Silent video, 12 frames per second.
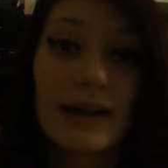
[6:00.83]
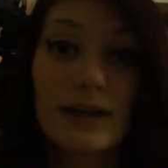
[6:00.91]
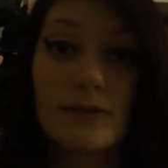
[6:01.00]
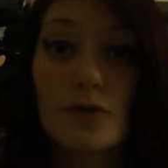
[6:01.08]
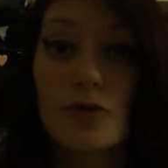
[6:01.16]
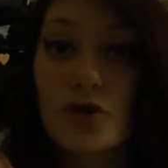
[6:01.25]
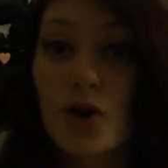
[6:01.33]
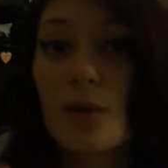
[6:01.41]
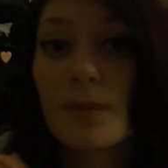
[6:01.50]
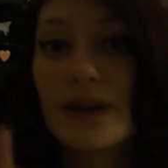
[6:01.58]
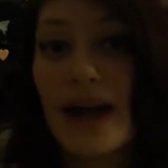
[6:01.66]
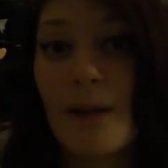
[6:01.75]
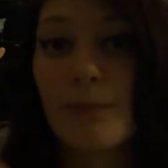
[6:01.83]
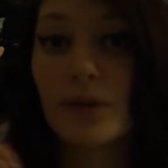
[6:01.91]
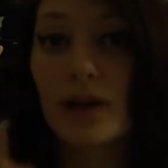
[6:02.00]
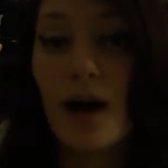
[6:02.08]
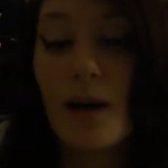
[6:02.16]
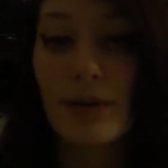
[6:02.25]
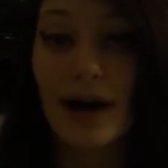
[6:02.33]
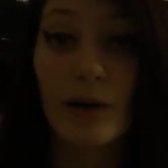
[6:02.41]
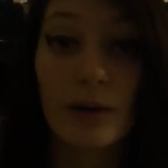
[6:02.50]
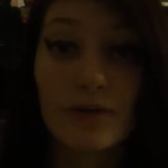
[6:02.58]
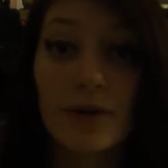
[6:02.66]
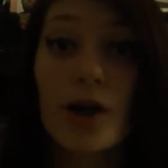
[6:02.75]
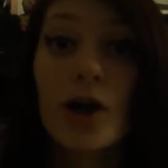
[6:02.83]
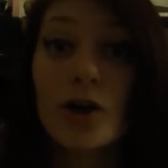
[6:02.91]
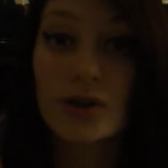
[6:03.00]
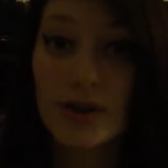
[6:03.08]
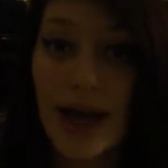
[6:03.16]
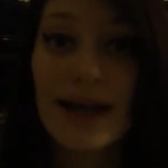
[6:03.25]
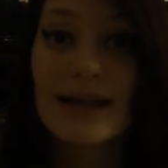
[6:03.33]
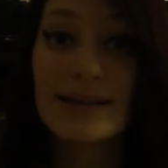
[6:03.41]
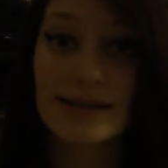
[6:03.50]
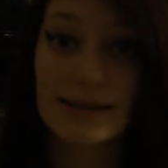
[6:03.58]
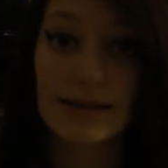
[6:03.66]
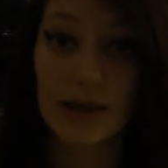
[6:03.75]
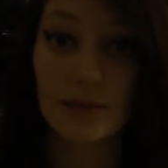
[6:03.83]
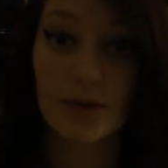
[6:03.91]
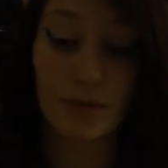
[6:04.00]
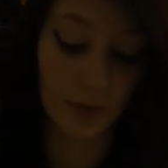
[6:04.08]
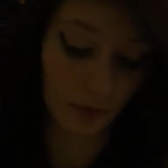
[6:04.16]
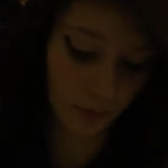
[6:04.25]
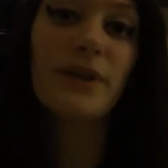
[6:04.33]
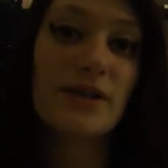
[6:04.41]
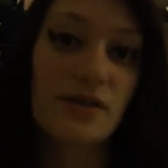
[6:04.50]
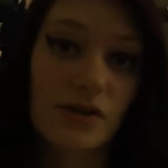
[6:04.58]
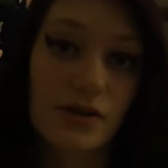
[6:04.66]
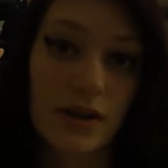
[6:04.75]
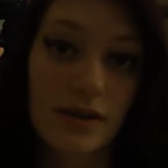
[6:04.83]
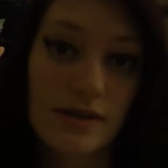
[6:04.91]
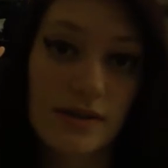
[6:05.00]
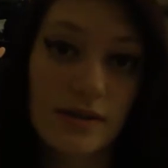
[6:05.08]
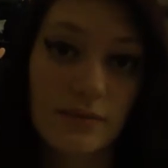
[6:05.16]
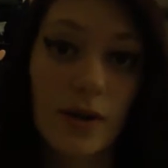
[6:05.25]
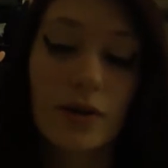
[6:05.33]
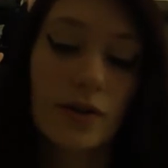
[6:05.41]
If you chop the apple up, however, that is acceptable. Pizza crusts.